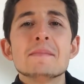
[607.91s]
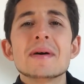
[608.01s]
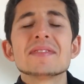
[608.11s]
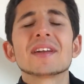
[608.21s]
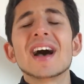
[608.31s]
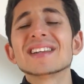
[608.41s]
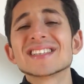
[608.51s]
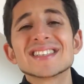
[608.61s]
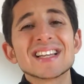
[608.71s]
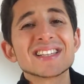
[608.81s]
meant that I
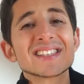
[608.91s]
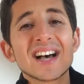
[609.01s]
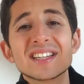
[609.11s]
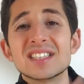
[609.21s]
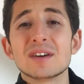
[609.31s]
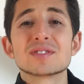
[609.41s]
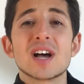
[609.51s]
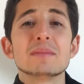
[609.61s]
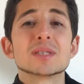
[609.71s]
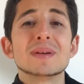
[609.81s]
had to set aside enough
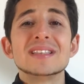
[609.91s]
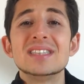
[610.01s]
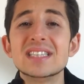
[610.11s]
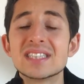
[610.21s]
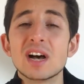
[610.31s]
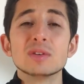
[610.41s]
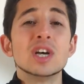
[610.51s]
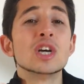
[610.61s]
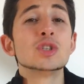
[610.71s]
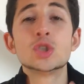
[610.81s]
time to make detailed,